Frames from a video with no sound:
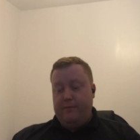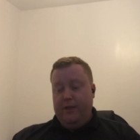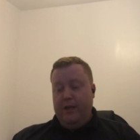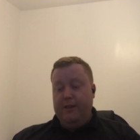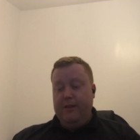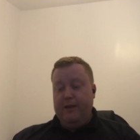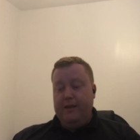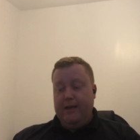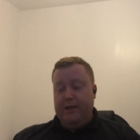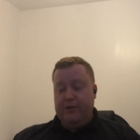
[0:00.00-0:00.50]
I
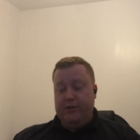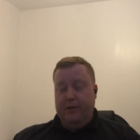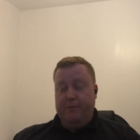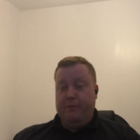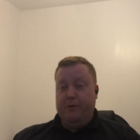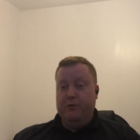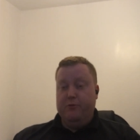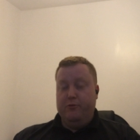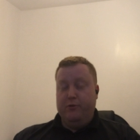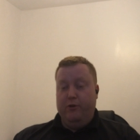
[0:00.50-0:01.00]
think it actually
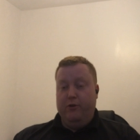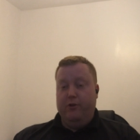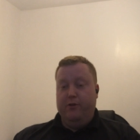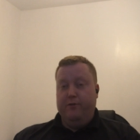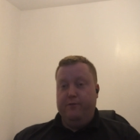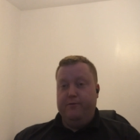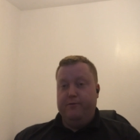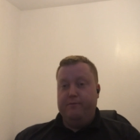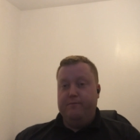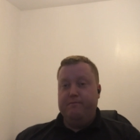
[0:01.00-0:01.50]
appealed to a lot
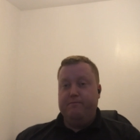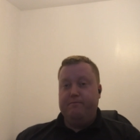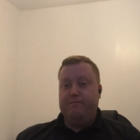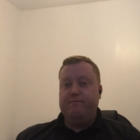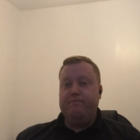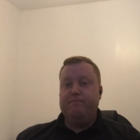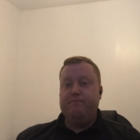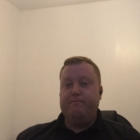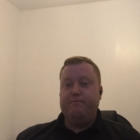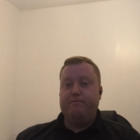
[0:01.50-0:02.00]

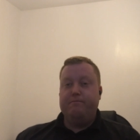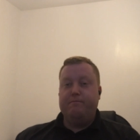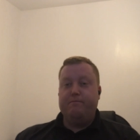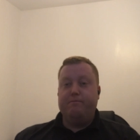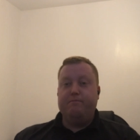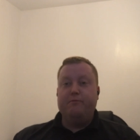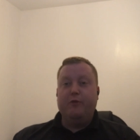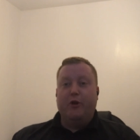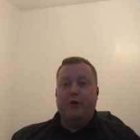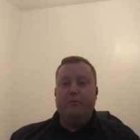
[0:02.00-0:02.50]

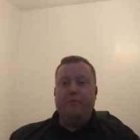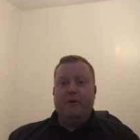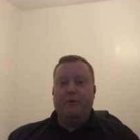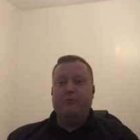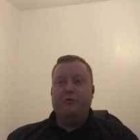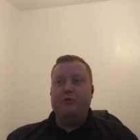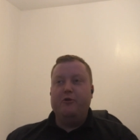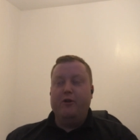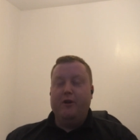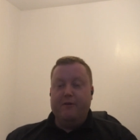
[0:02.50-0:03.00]
of
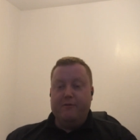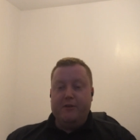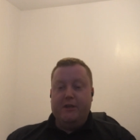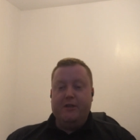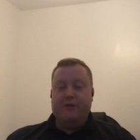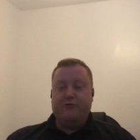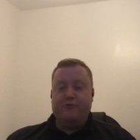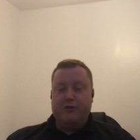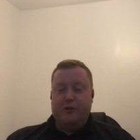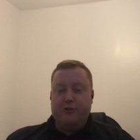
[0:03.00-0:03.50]
people who loved
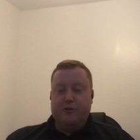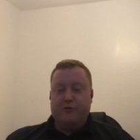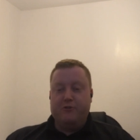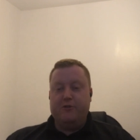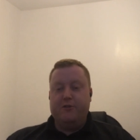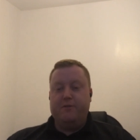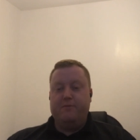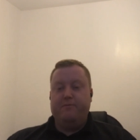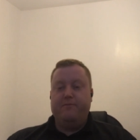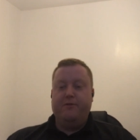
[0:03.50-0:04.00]
history, not
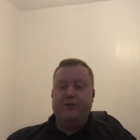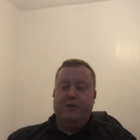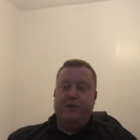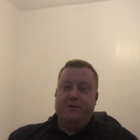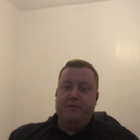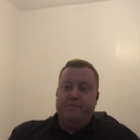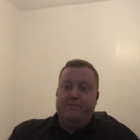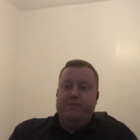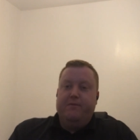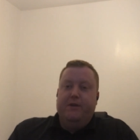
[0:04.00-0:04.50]
just for
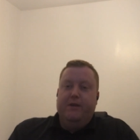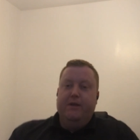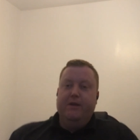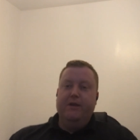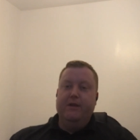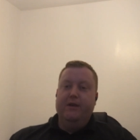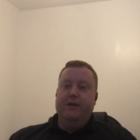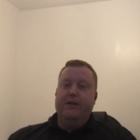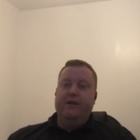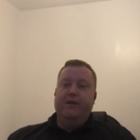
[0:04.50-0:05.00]

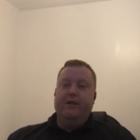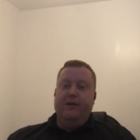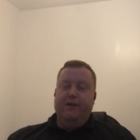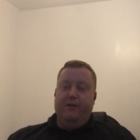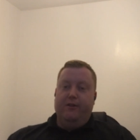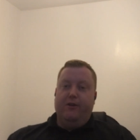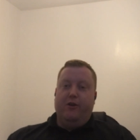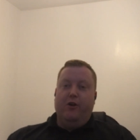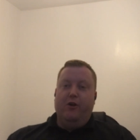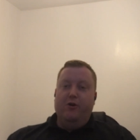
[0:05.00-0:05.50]

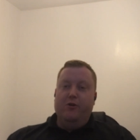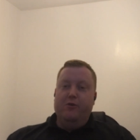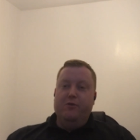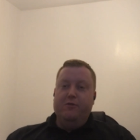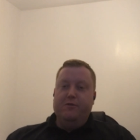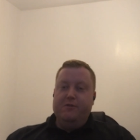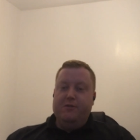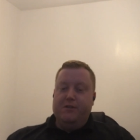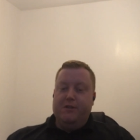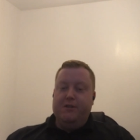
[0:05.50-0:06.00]
the
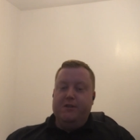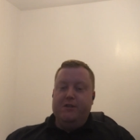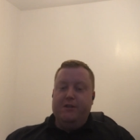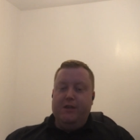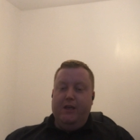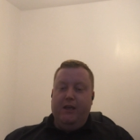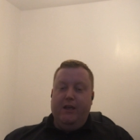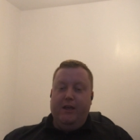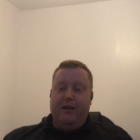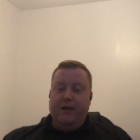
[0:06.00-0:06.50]
clothes and
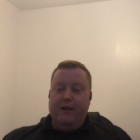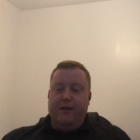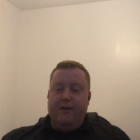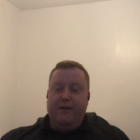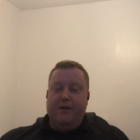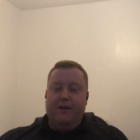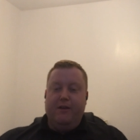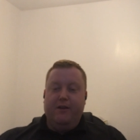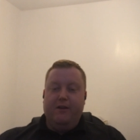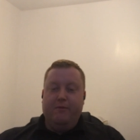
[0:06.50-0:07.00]
the kind of
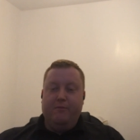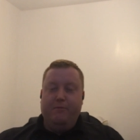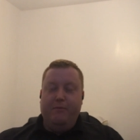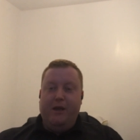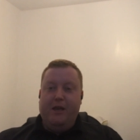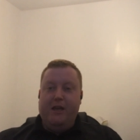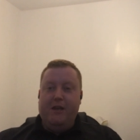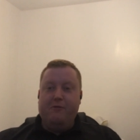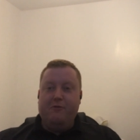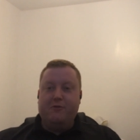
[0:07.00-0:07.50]

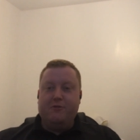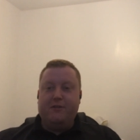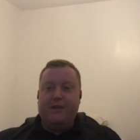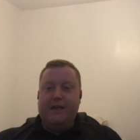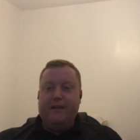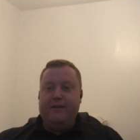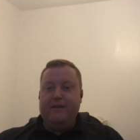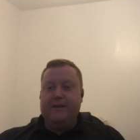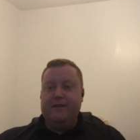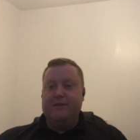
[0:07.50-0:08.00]
medieval
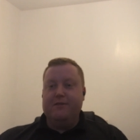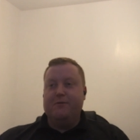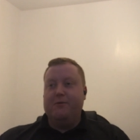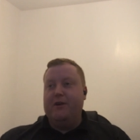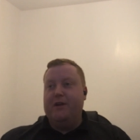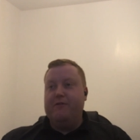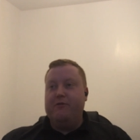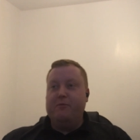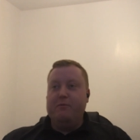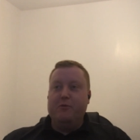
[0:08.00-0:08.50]
settings and
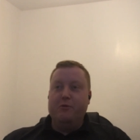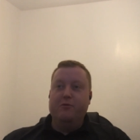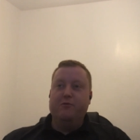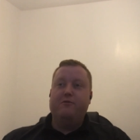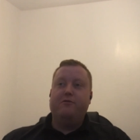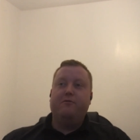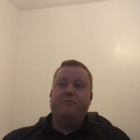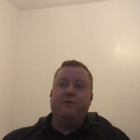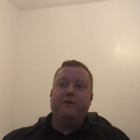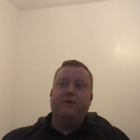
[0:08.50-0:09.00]
whatever, but
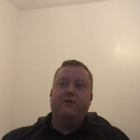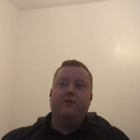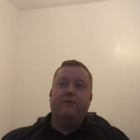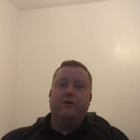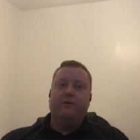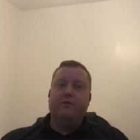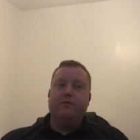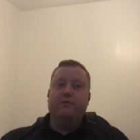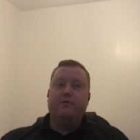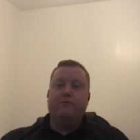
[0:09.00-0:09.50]
also
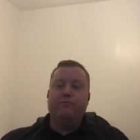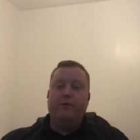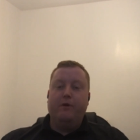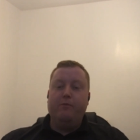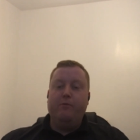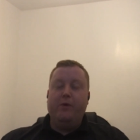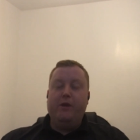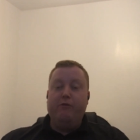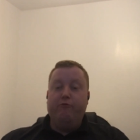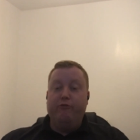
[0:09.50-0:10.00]
because
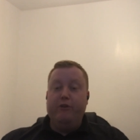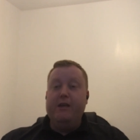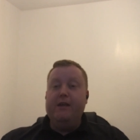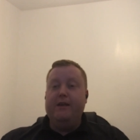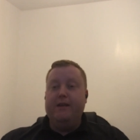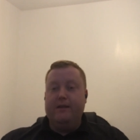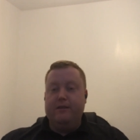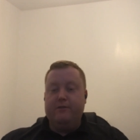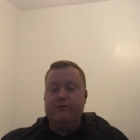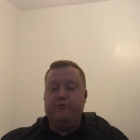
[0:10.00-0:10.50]
when we read
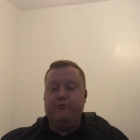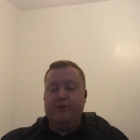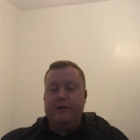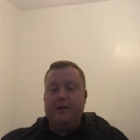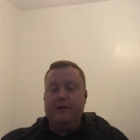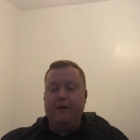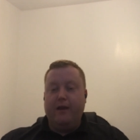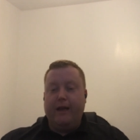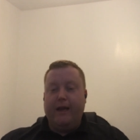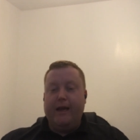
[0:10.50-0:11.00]

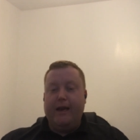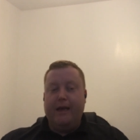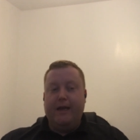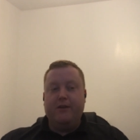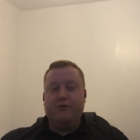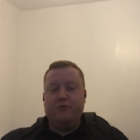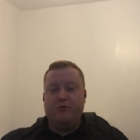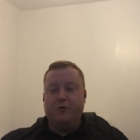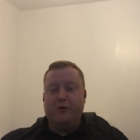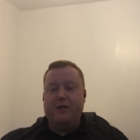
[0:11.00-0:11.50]
history, like an
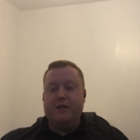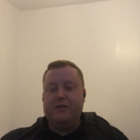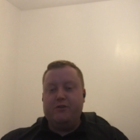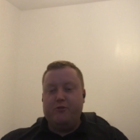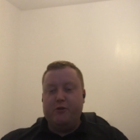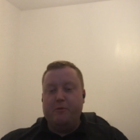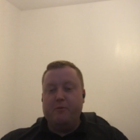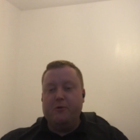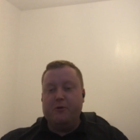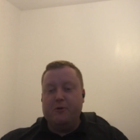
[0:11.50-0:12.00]
actual
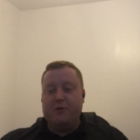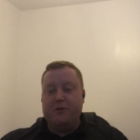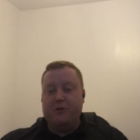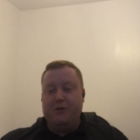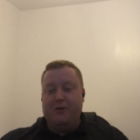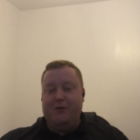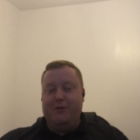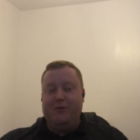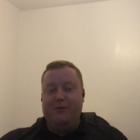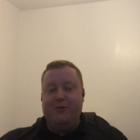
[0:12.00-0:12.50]
history book,
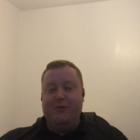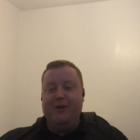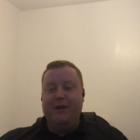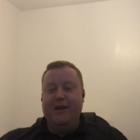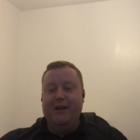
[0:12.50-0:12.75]
you